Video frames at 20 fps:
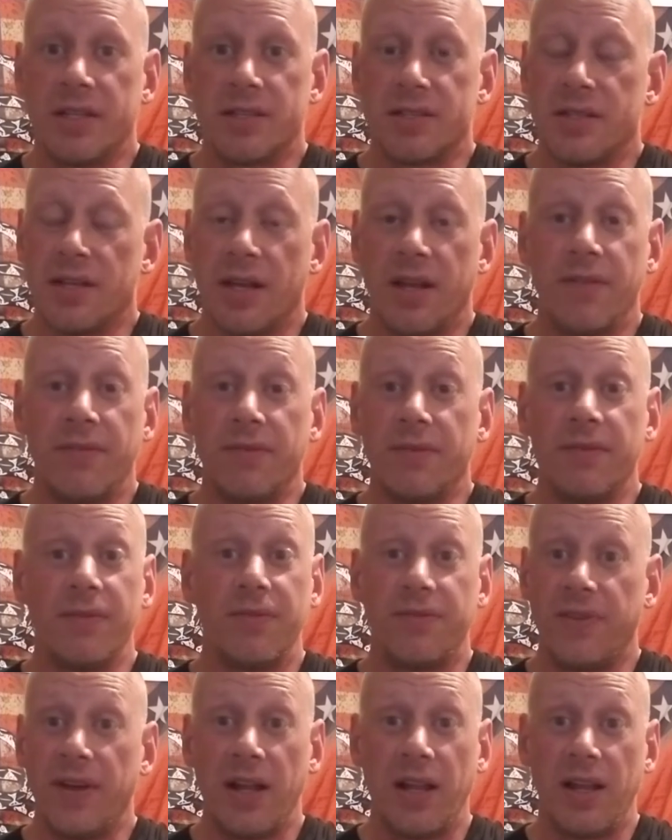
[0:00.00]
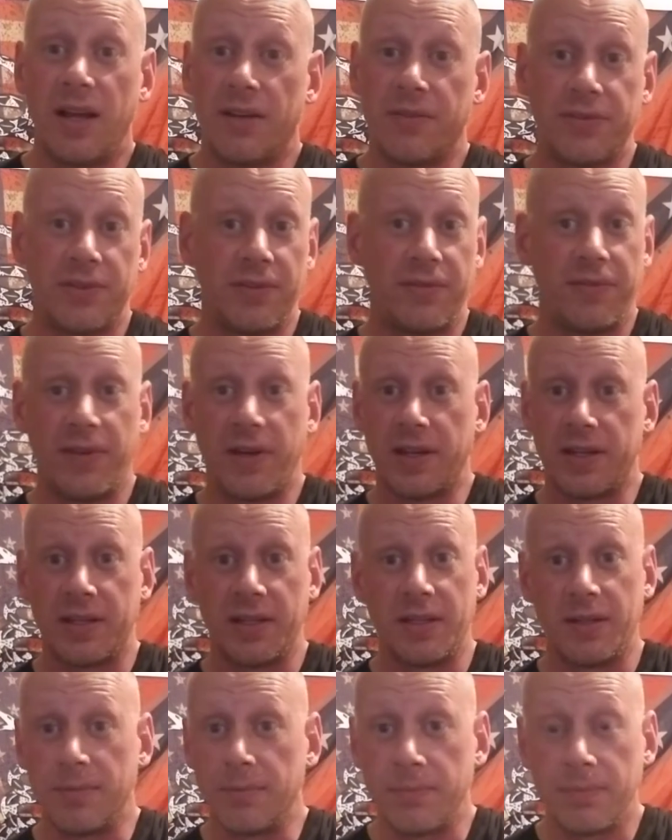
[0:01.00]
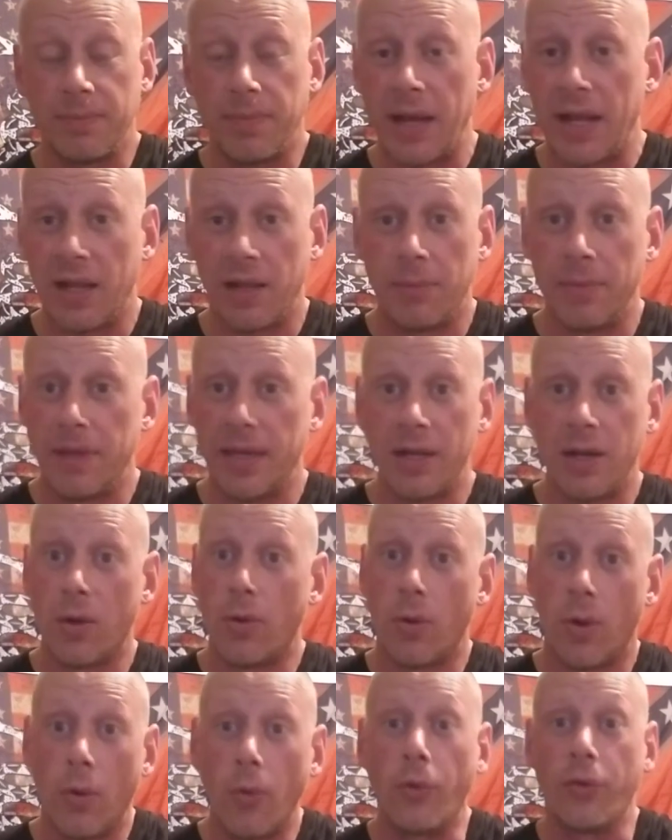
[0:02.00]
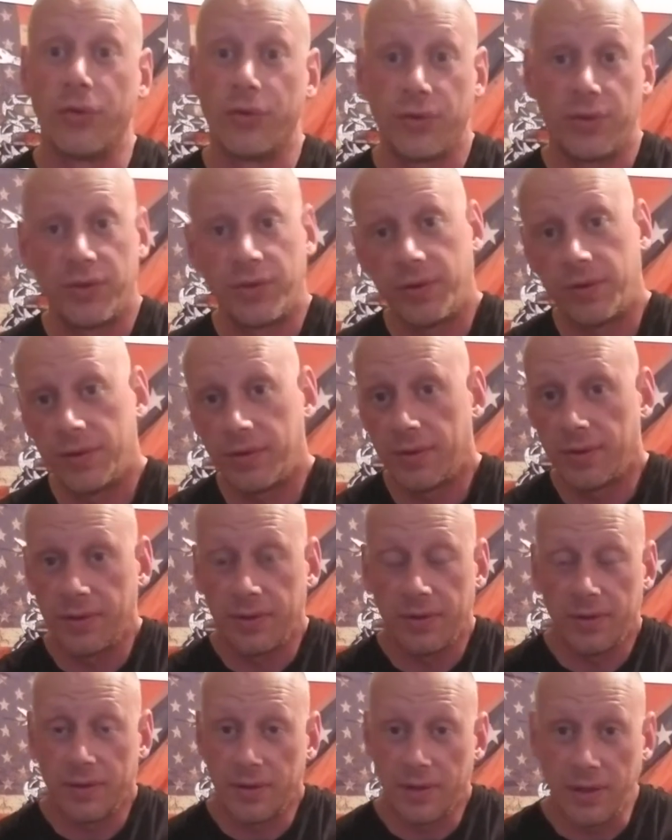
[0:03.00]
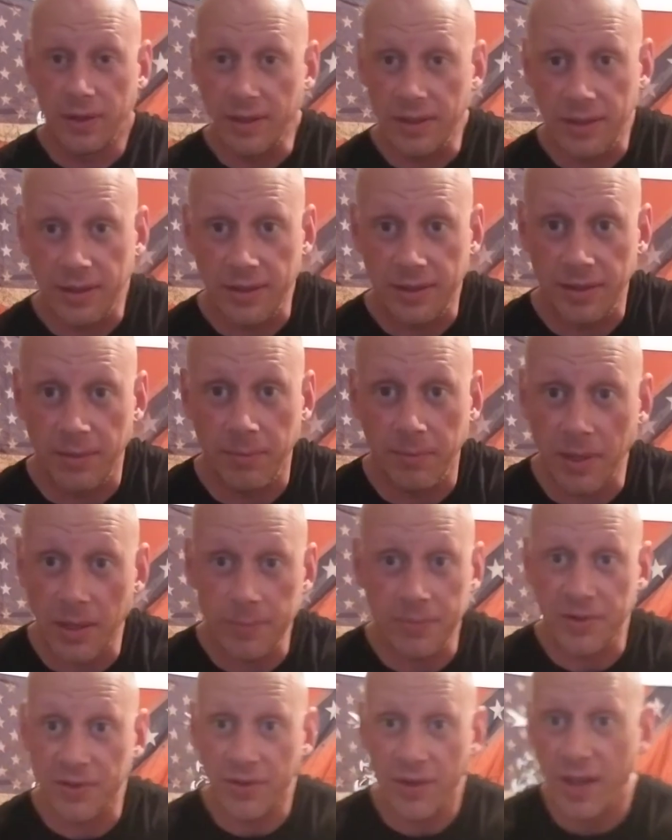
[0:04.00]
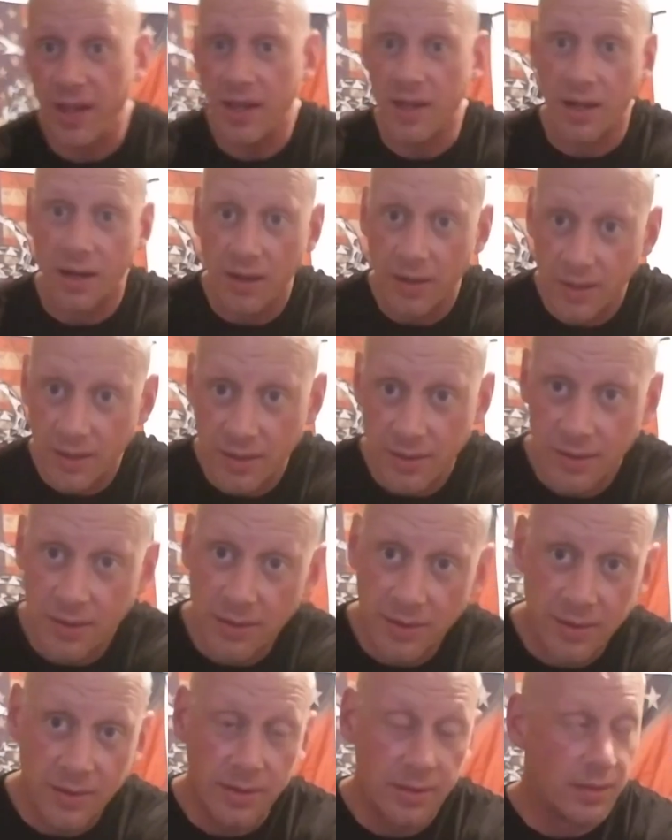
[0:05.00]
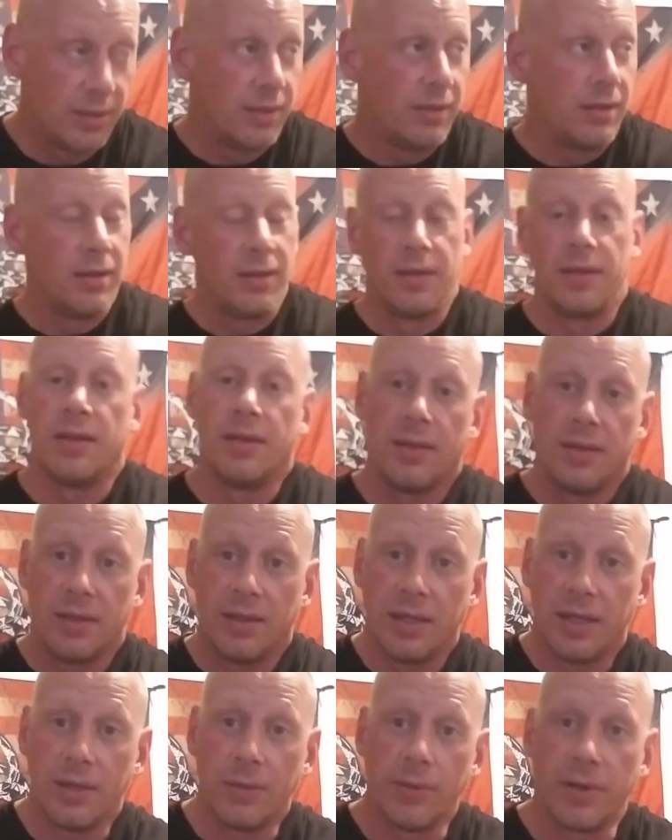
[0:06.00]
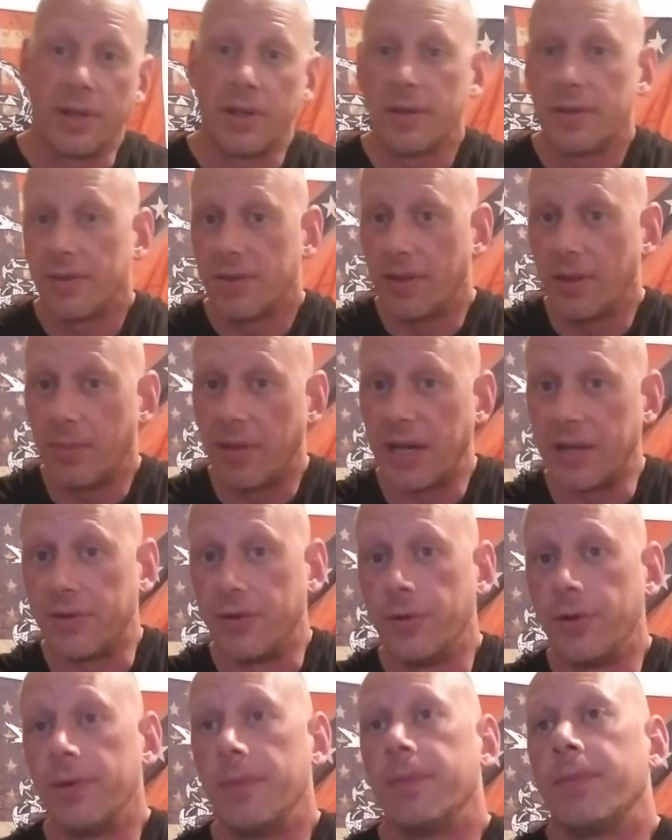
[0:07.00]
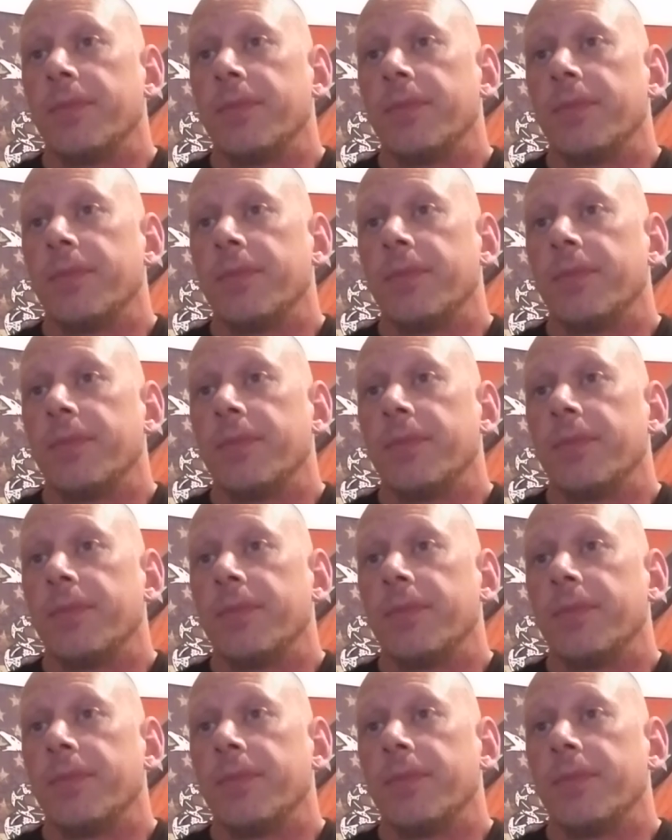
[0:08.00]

done fell off the fucking Palomino horse and bumped his head. Anyway, let's get back to it.